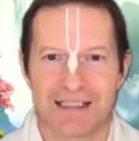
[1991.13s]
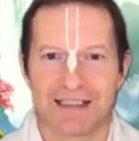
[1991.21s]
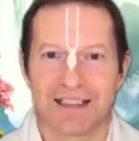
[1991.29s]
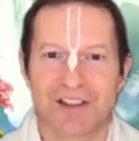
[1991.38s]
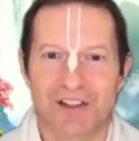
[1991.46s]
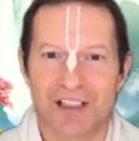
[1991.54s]

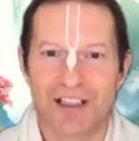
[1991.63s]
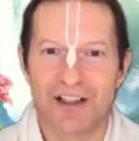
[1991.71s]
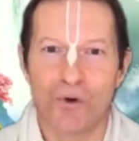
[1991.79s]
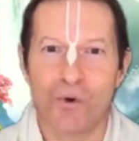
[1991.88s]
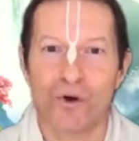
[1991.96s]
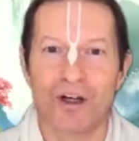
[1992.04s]
It's
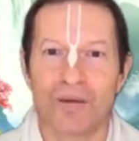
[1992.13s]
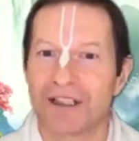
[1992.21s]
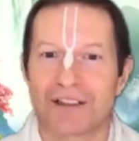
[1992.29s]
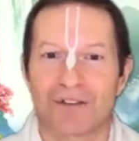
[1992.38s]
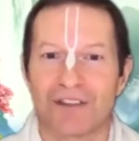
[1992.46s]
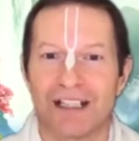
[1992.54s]
the
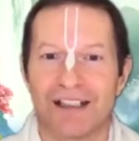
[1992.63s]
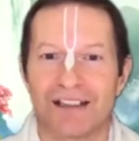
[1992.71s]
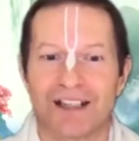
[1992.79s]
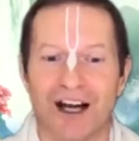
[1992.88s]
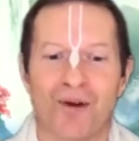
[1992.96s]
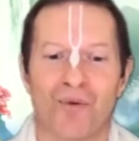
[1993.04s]
ornament of the
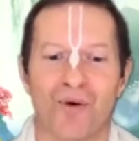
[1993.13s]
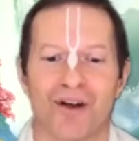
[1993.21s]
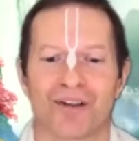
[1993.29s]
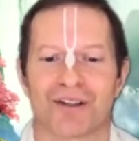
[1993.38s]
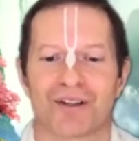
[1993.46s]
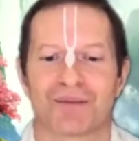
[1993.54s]
entire
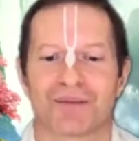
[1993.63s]
world.